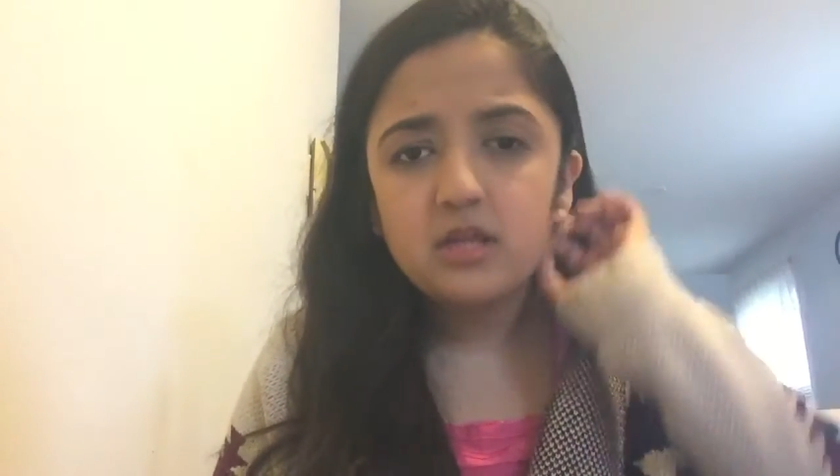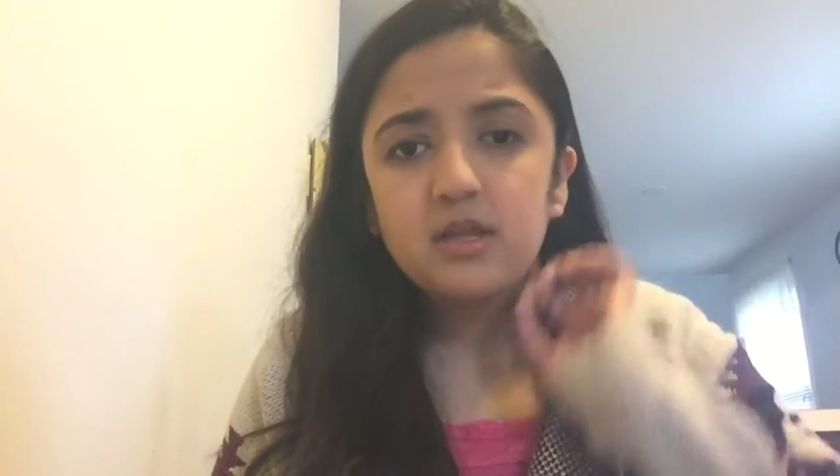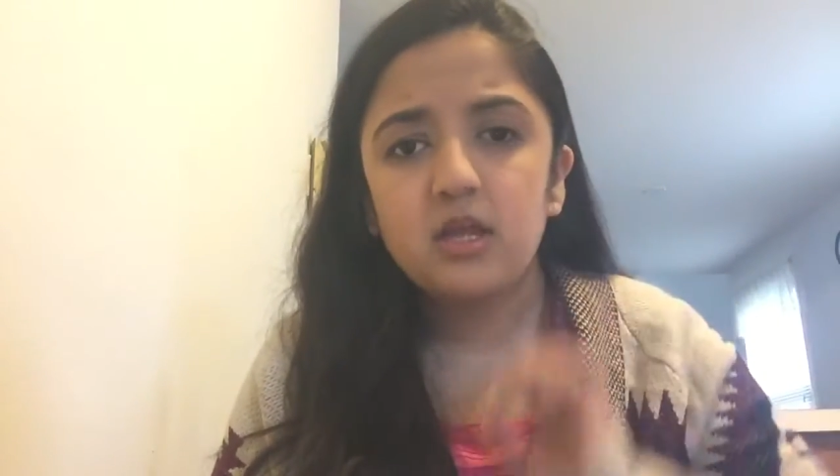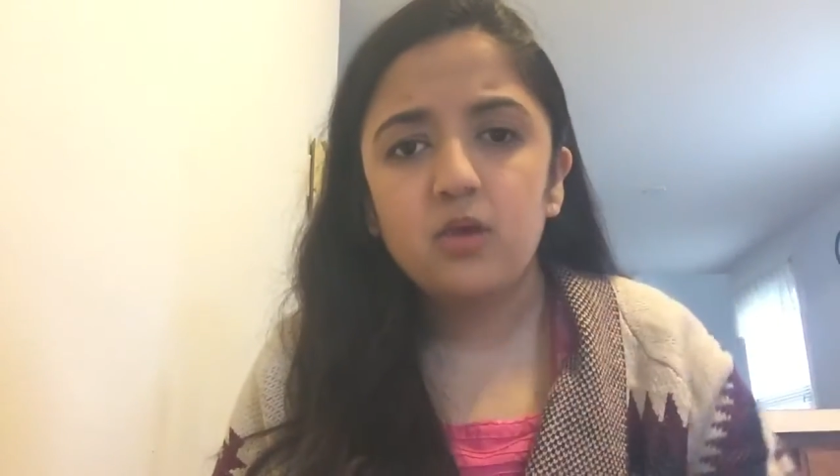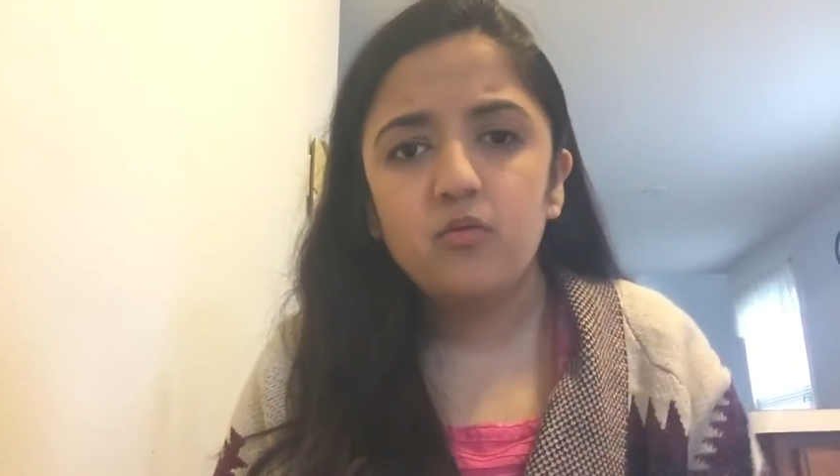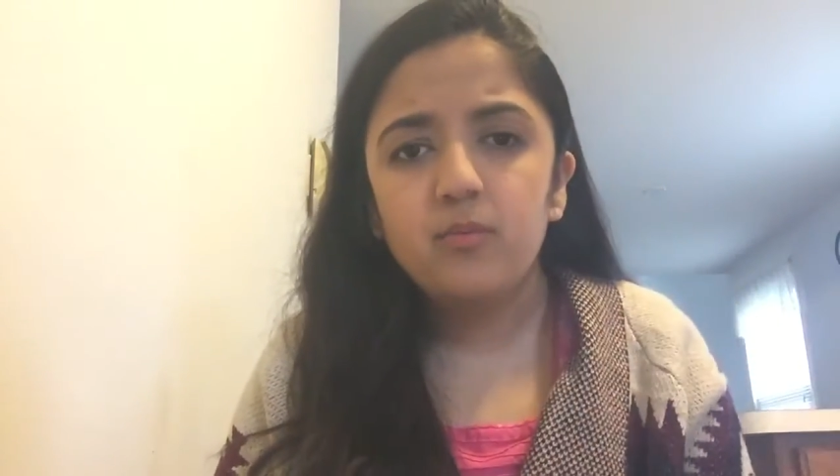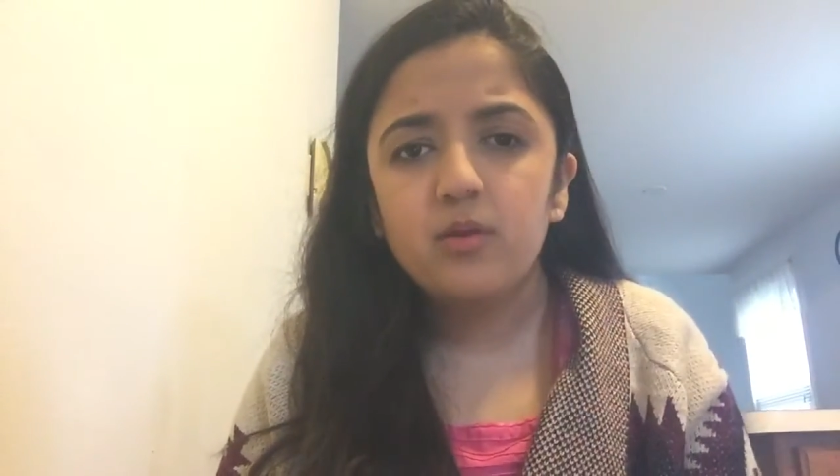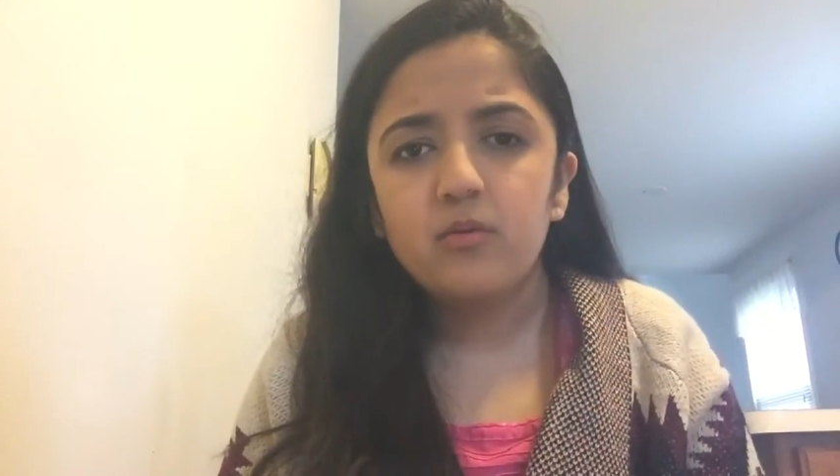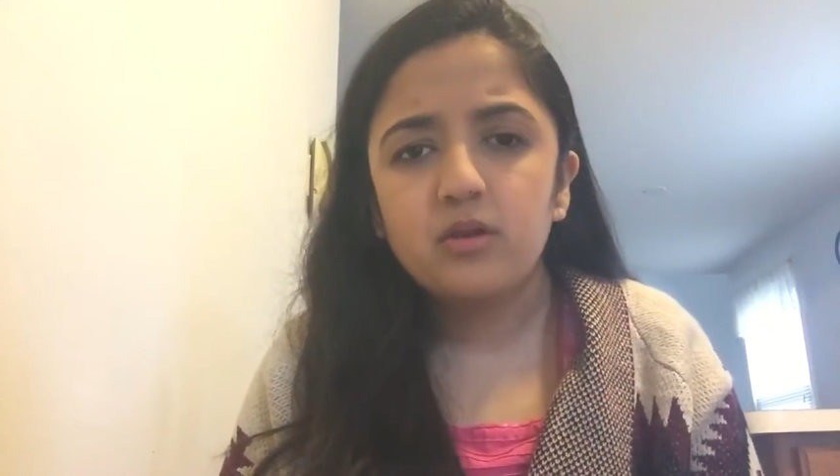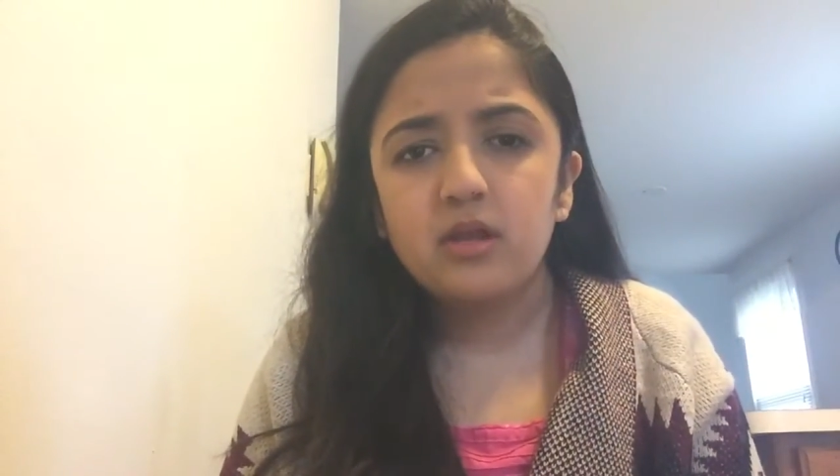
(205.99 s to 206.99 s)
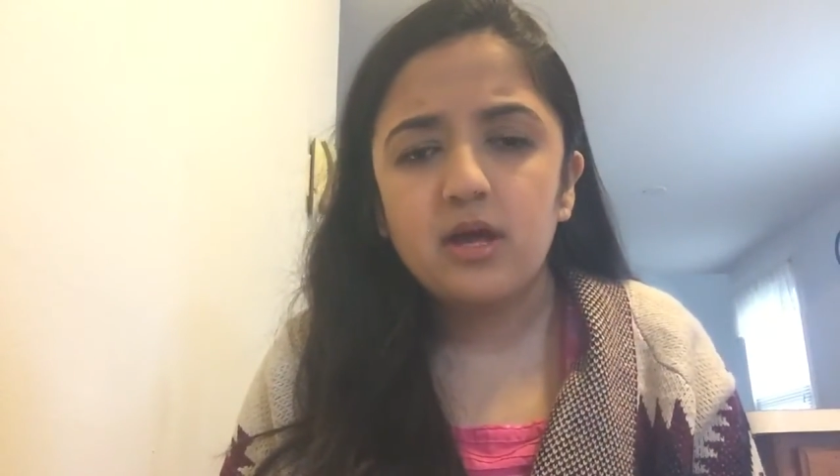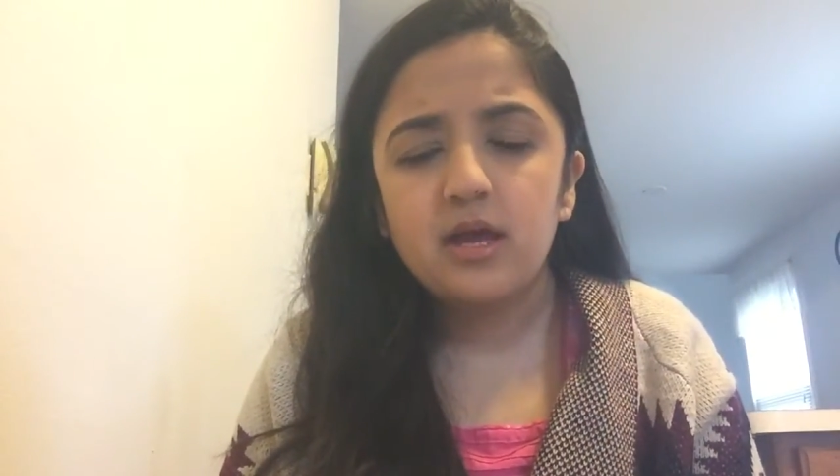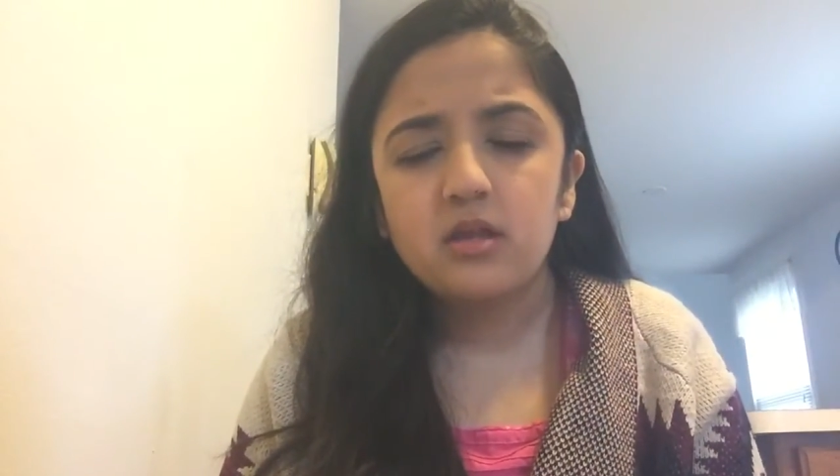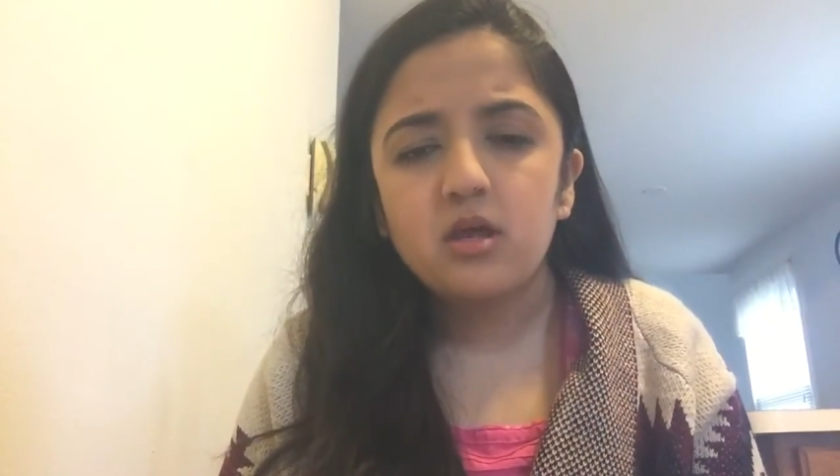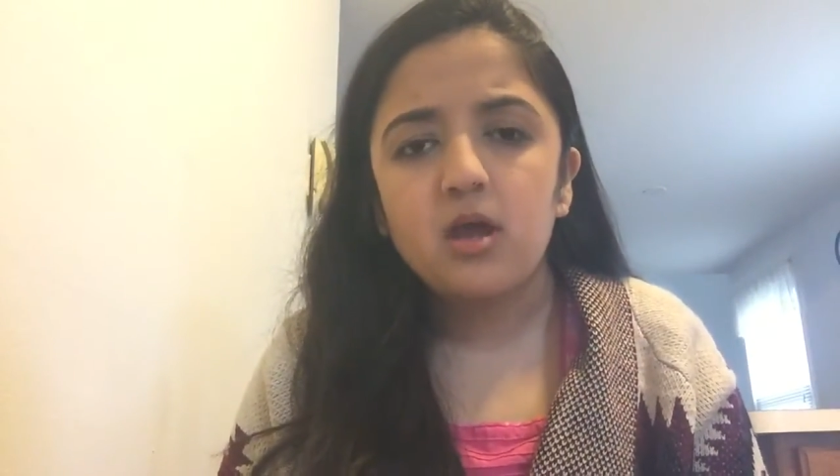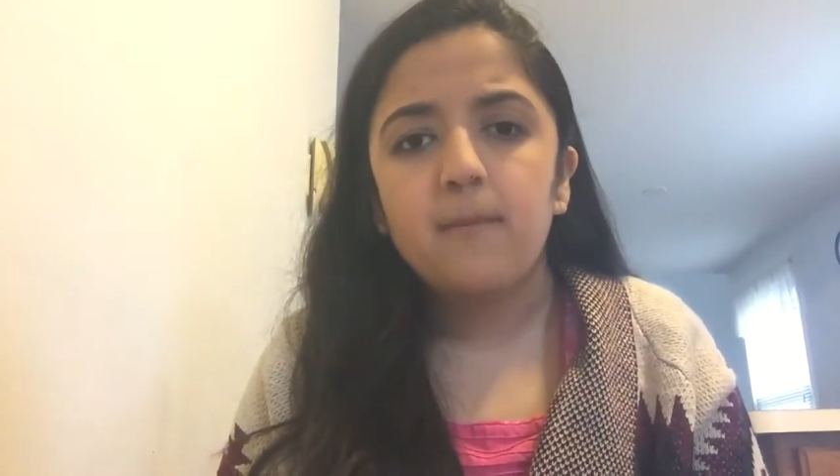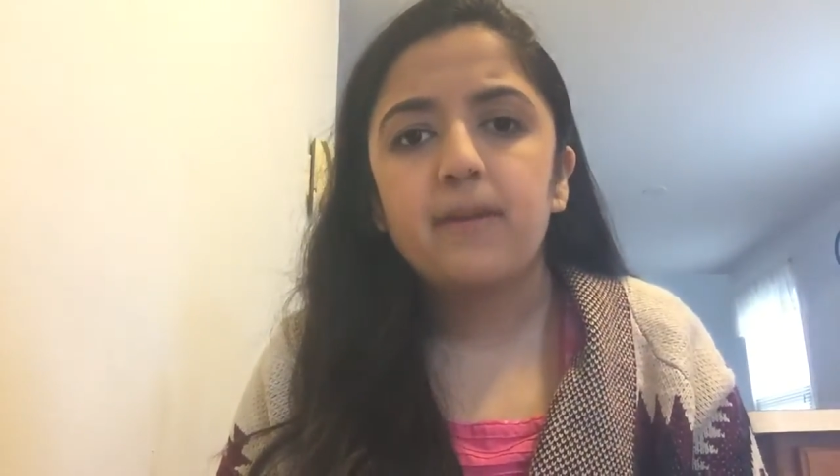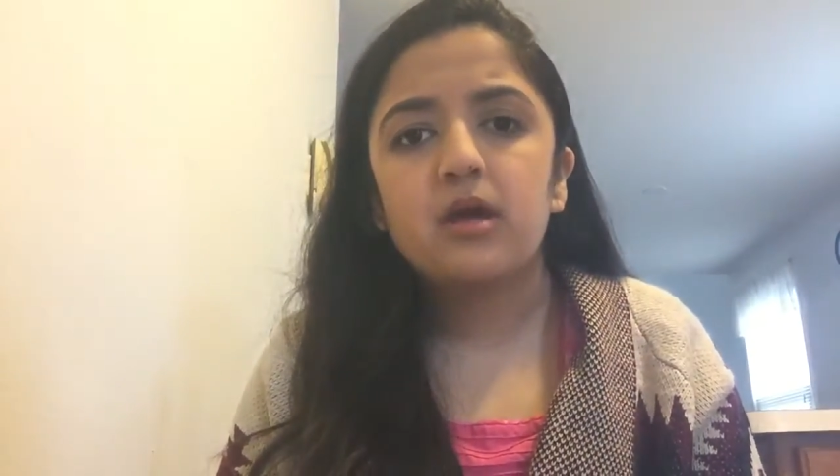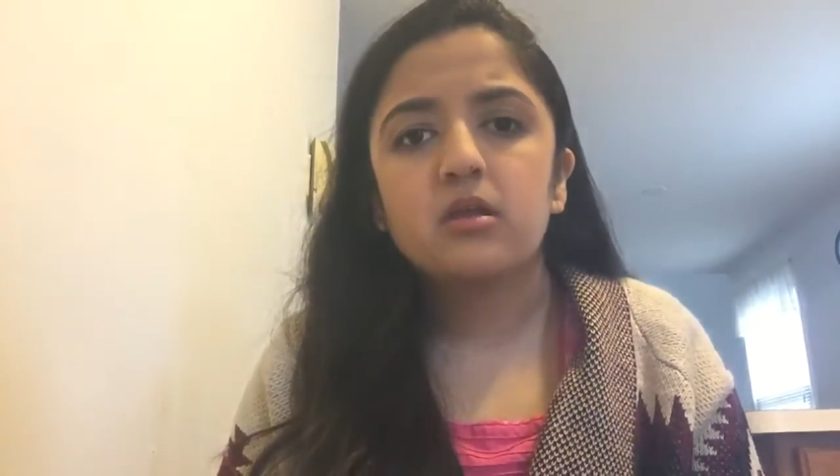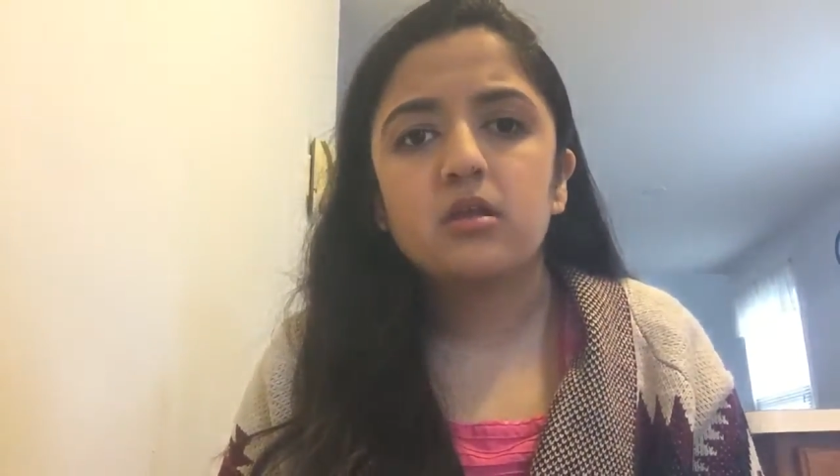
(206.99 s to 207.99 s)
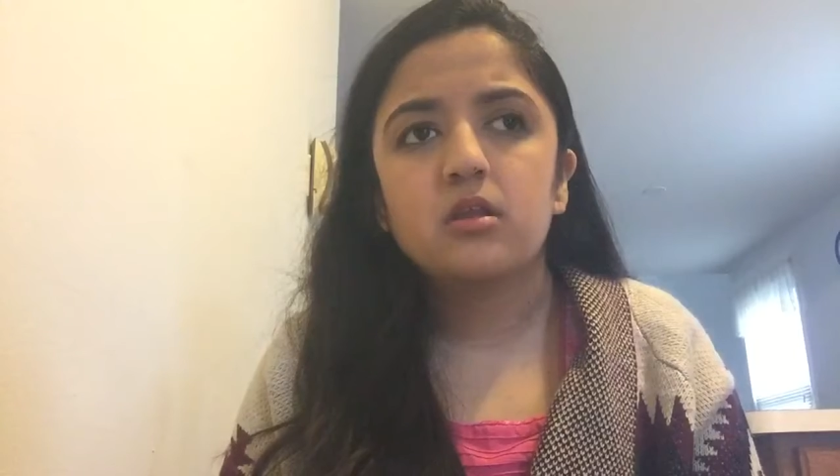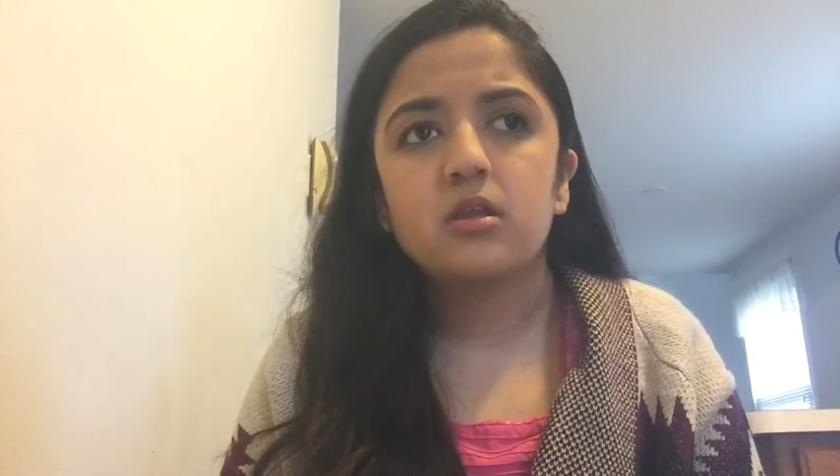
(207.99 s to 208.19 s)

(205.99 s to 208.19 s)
that he would be the one that dies because